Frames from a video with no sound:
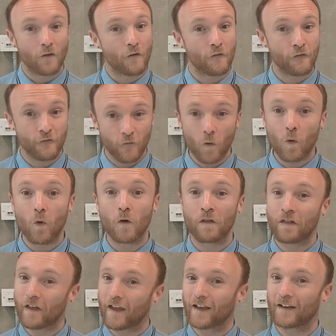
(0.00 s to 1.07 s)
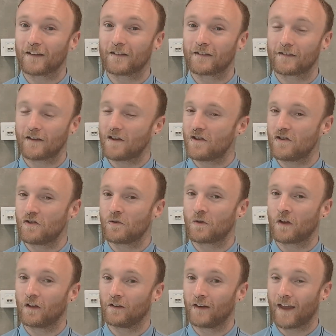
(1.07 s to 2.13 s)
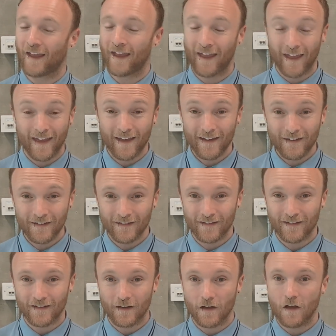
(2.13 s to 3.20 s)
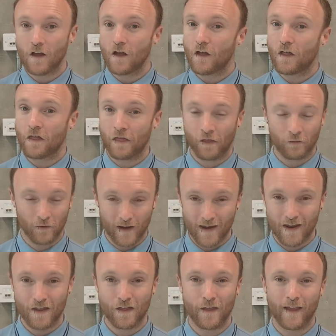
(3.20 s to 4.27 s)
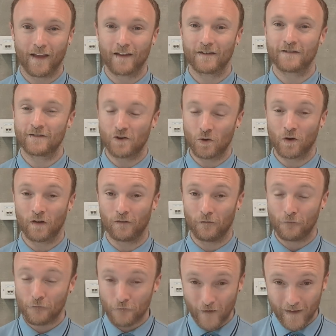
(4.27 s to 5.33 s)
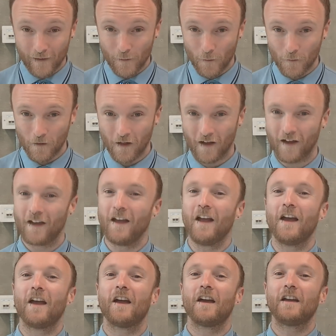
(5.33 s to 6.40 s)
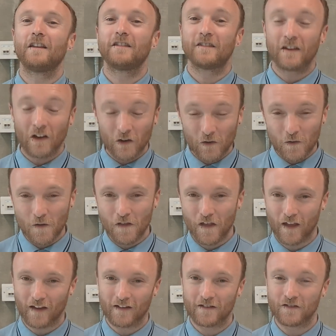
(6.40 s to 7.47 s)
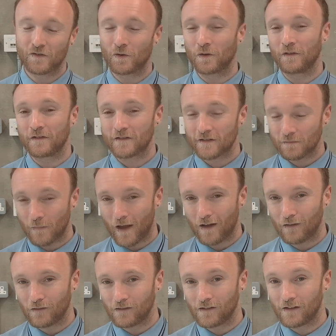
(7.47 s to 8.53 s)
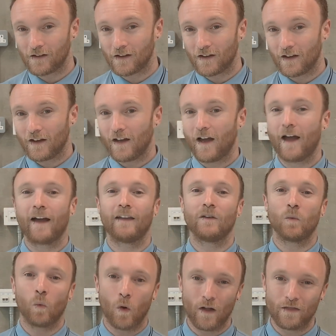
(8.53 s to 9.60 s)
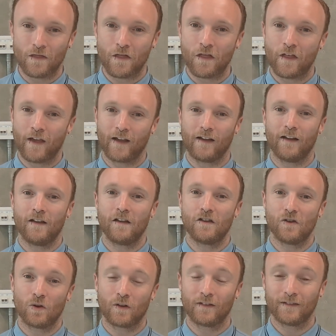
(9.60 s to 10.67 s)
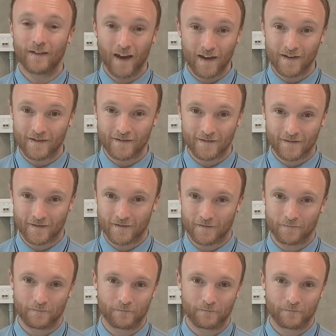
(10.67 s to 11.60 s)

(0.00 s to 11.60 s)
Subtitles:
4 things you can hear, 3 things you can feel, 2 things you can smell, and 1 thing you can taste.